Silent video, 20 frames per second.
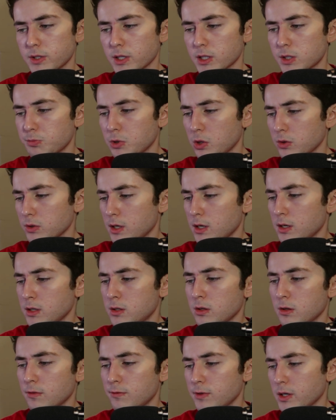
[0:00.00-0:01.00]
It's built
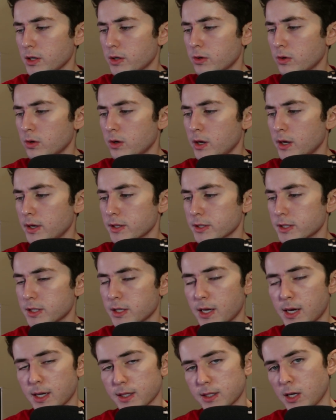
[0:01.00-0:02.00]
into the vehicle and does
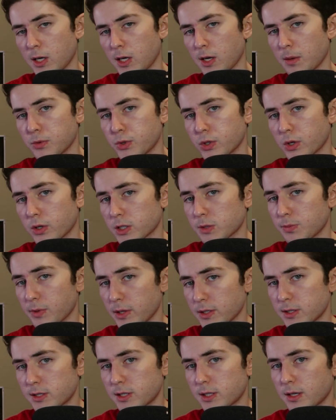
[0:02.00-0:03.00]
not take up trunk
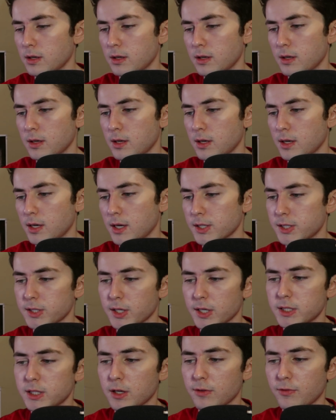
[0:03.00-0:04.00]
space. It's
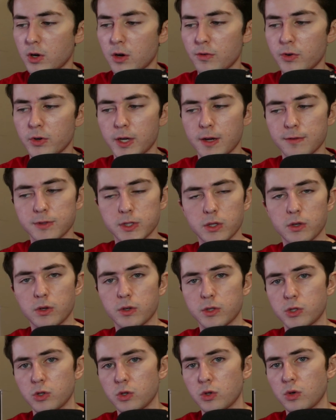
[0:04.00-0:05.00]
nice that Volvo gives you
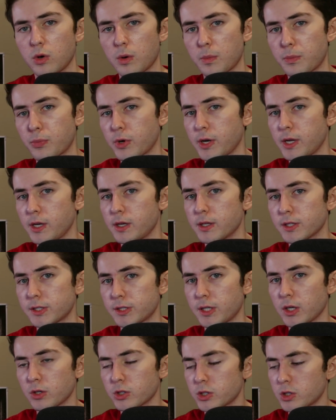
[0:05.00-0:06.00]
two pretty
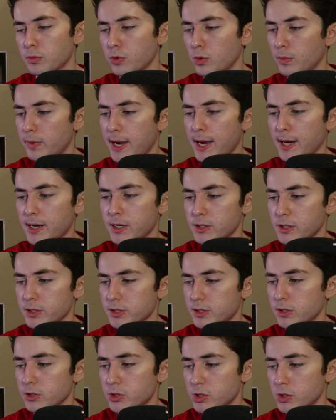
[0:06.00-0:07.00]
distinguishable
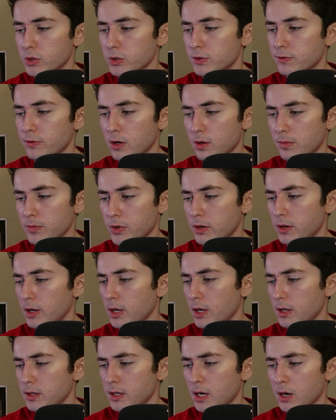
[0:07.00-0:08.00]
packages to choose from. You're
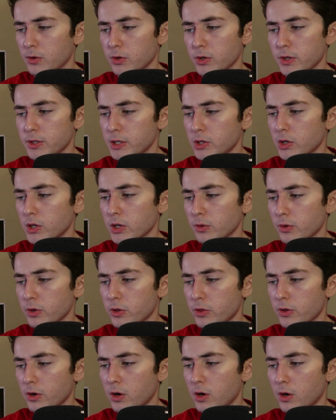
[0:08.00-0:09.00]
not really dealing
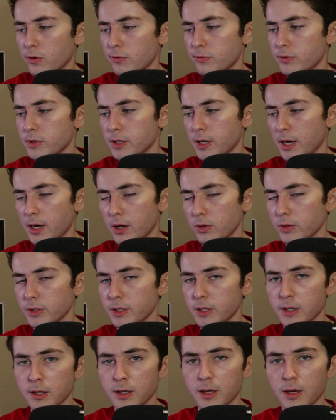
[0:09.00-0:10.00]
with all of the
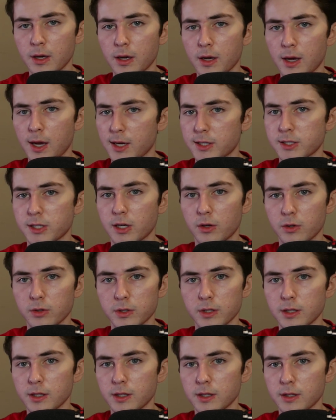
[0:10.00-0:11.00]
LE,
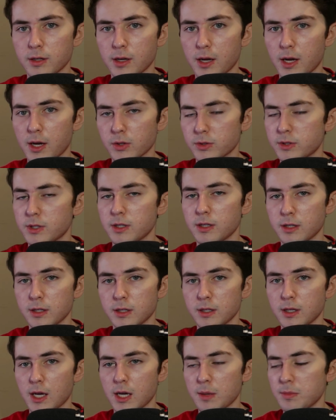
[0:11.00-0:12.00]
XLE,
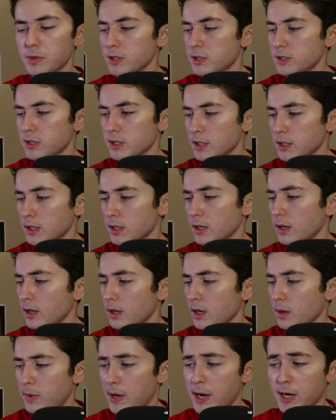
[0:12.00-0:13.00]
LTE, ABC
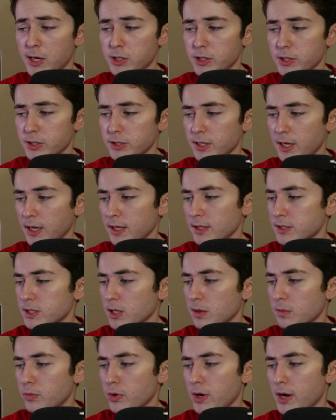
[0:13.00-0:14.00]
packages that
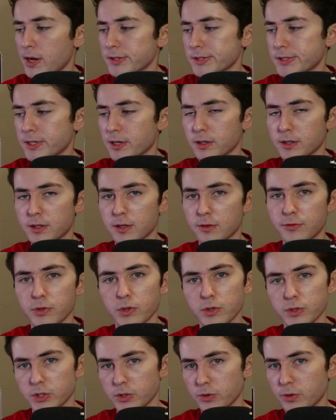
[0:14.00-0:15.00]
some brands can
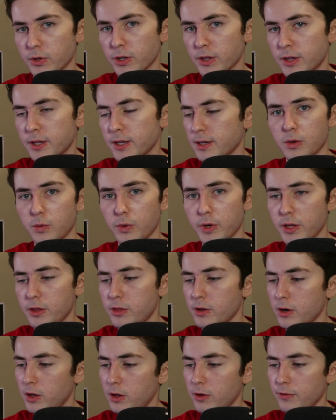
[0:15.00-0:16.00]
confuse you with.
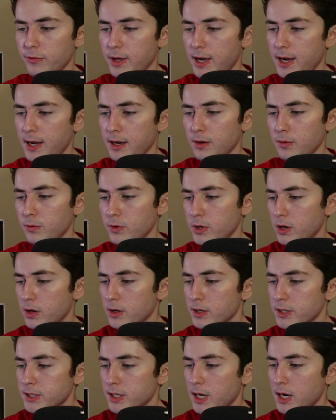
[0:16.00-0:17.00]
With all of that, we are
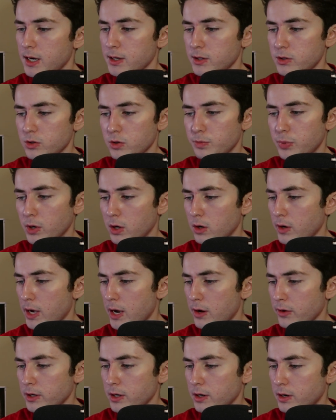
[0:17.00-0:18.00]
deciding to ball
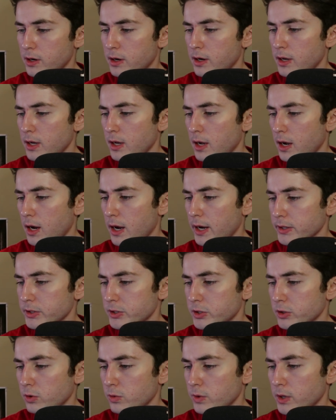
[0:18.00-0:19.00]
out here,
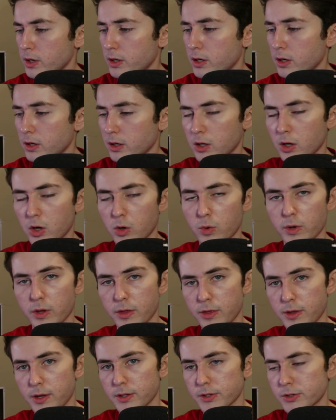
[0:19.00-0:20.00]
so we are going to go
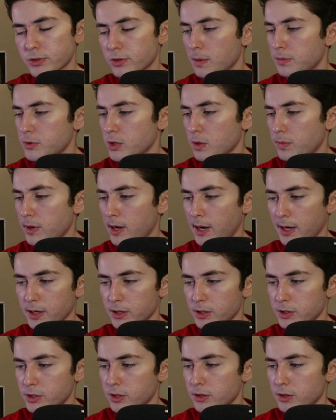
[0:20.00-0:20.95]
with the Inscription package.